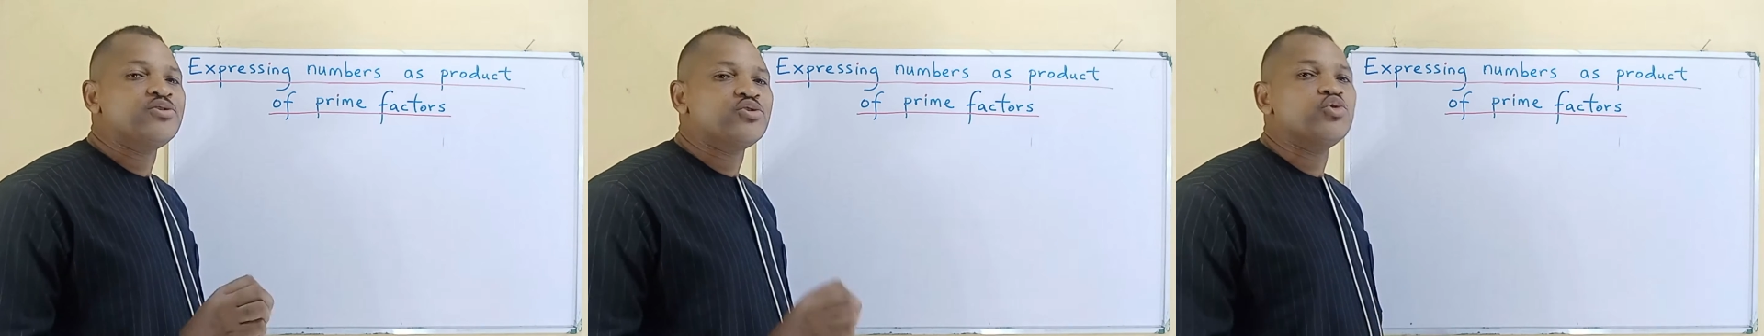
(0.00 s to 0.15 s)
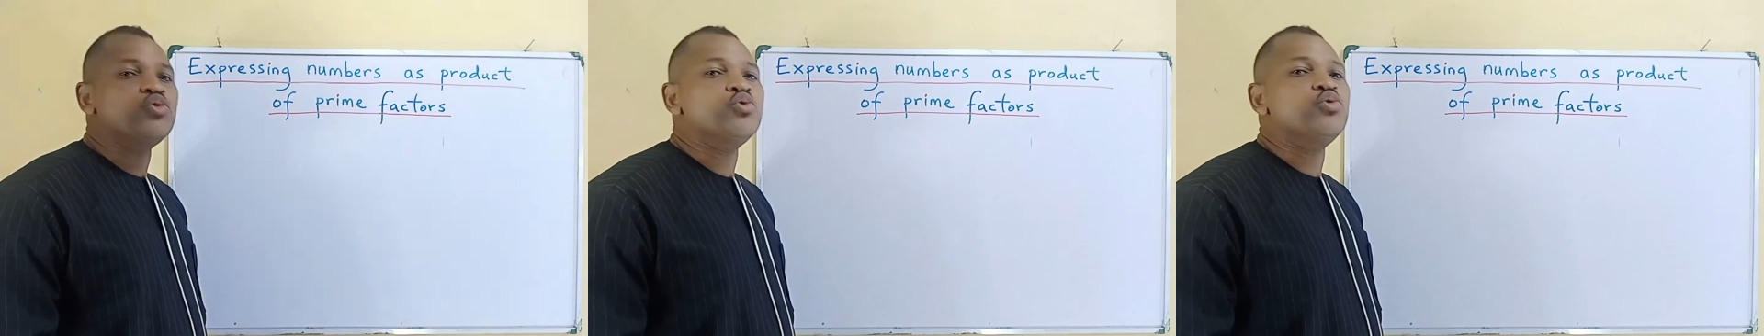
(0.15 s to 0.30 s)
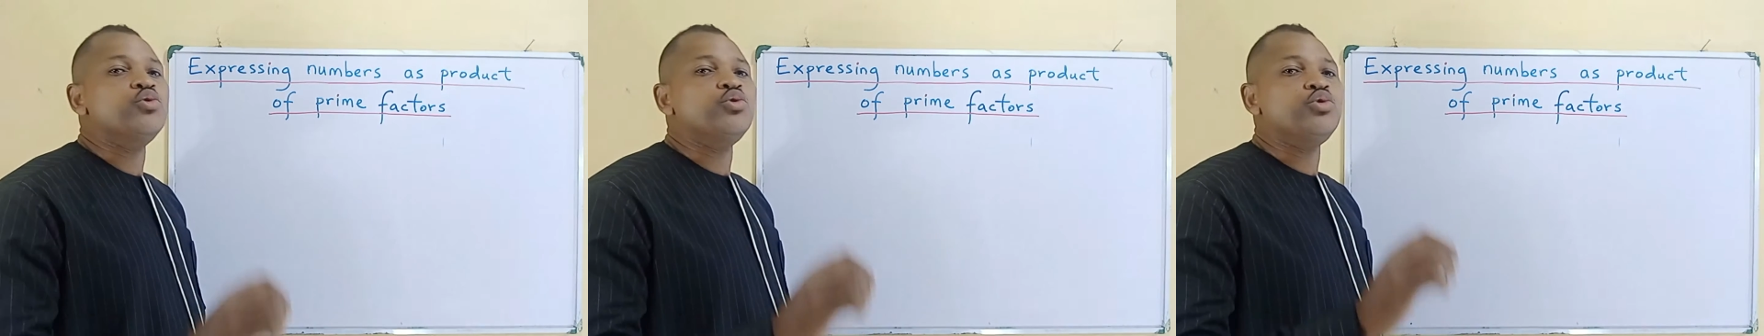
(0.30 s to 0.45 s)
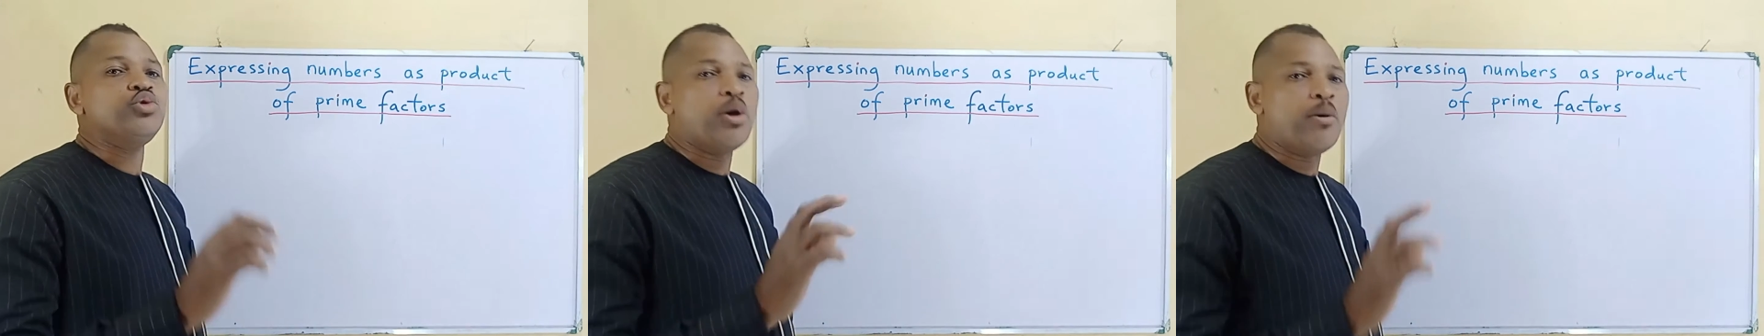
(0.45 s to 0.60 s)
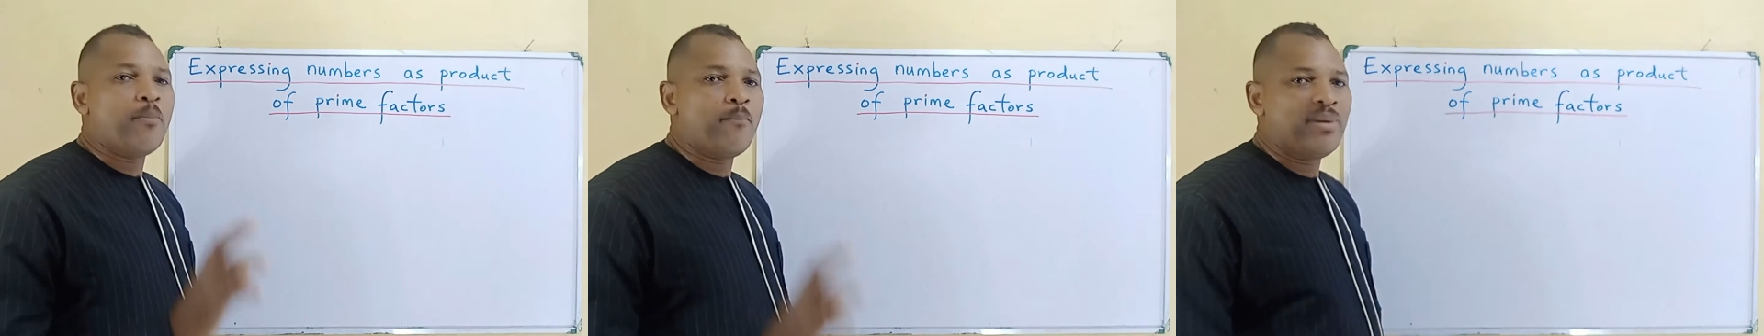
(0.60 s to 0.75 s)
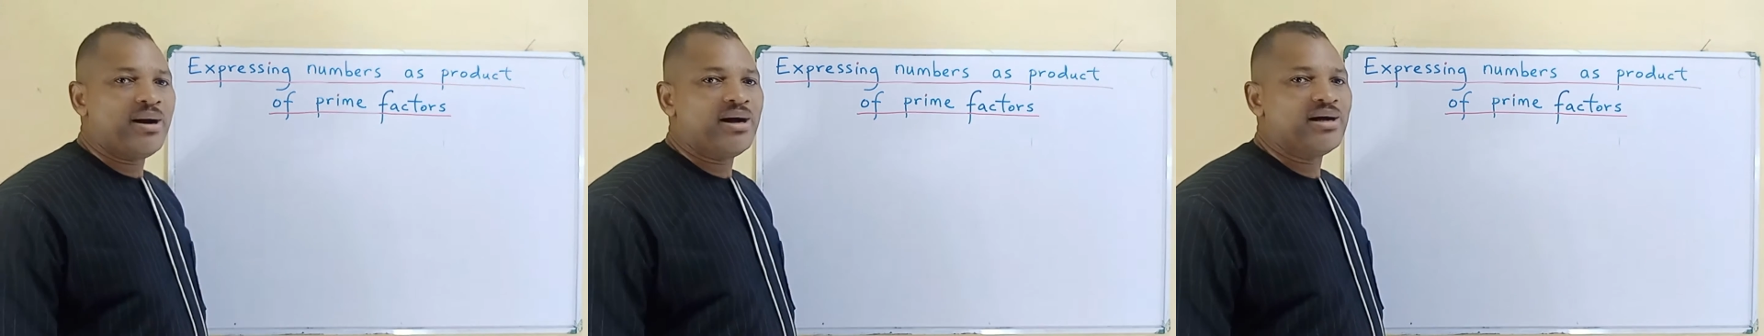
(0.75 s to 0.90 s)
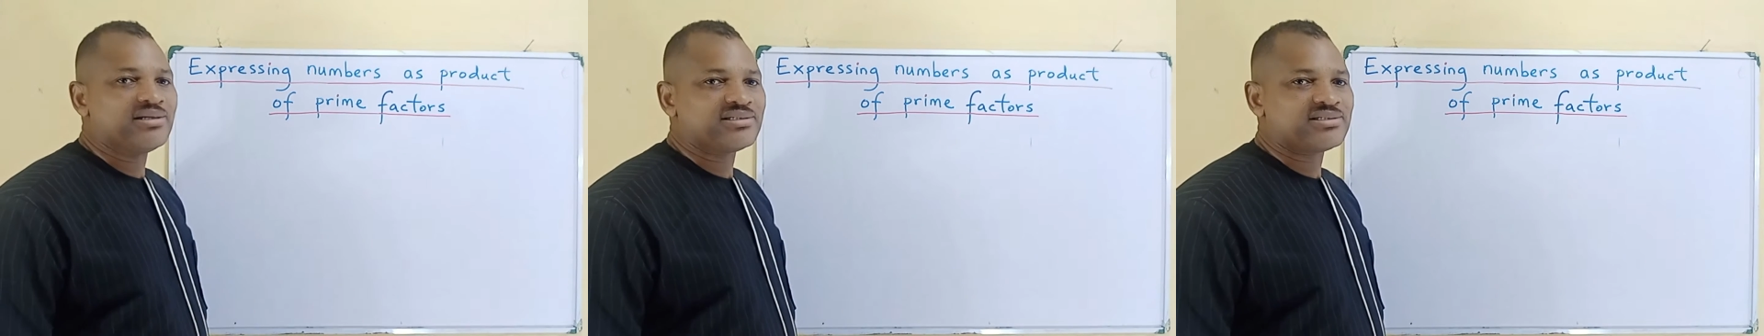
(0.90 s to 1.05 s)
two
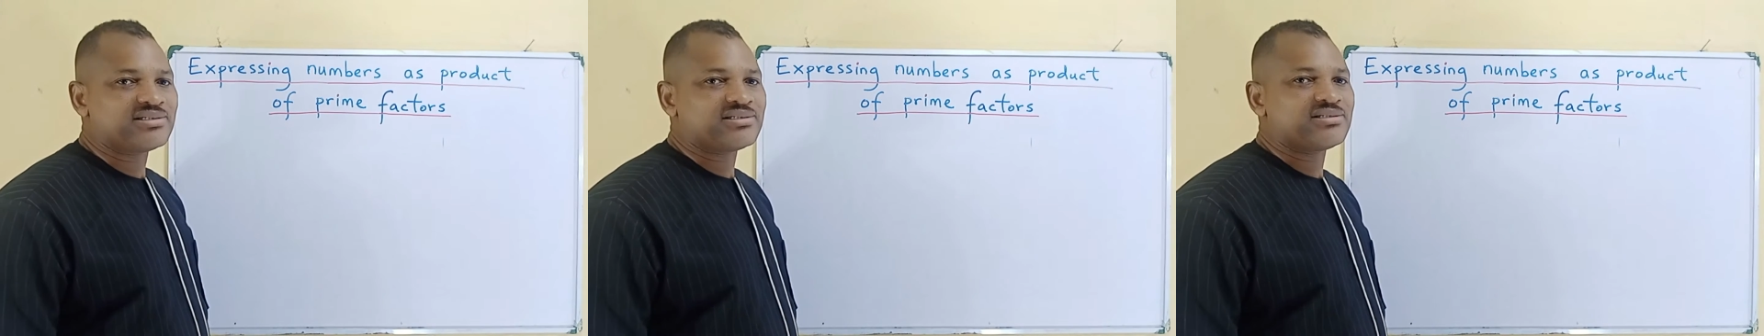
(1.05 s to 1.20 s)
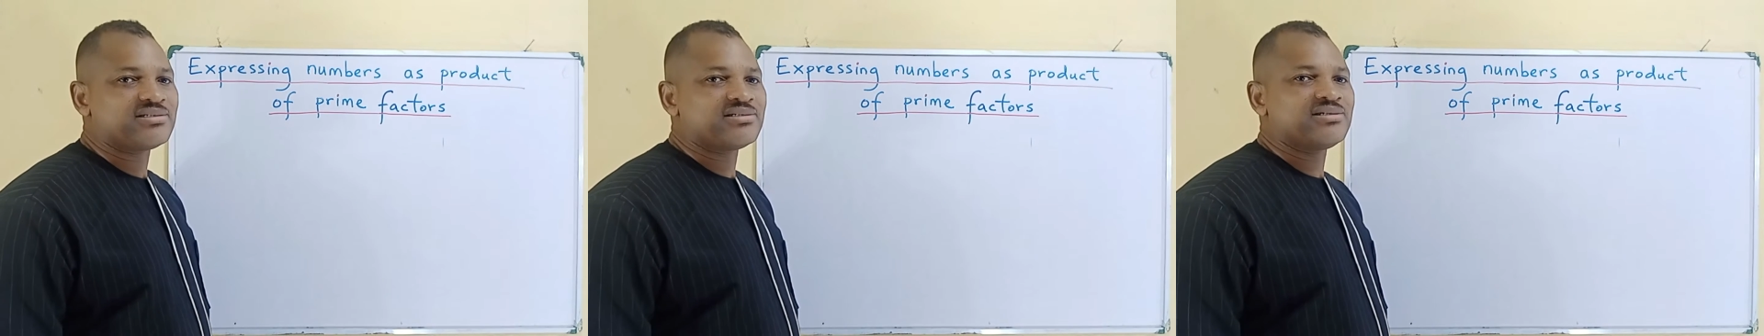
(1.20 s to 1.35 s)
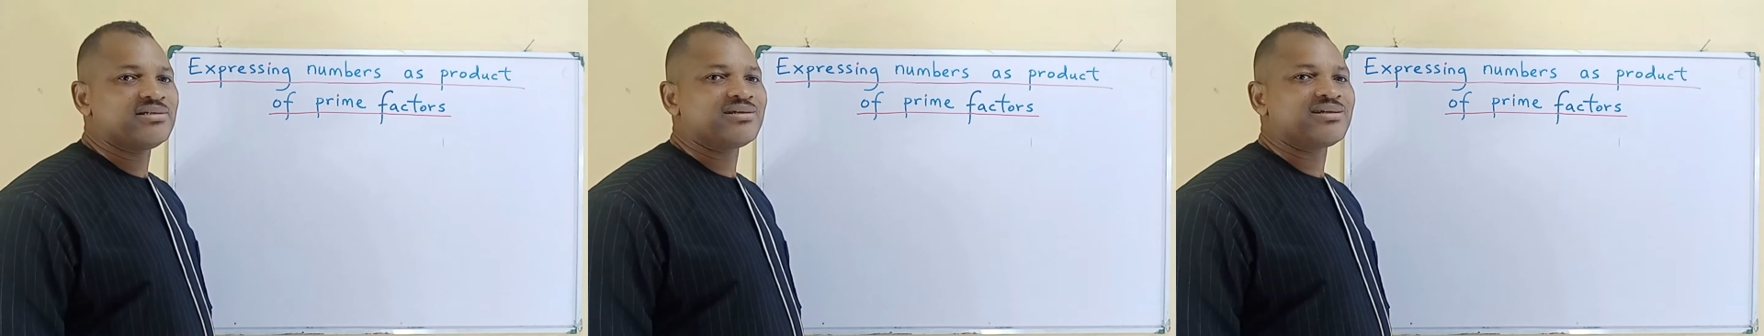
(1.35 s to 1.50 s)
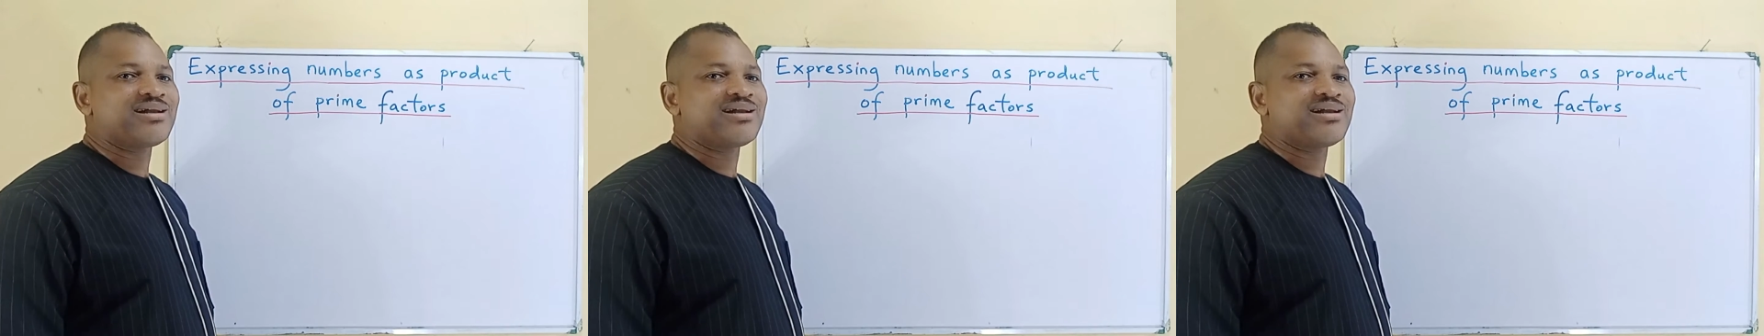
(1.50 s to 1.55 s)
numbers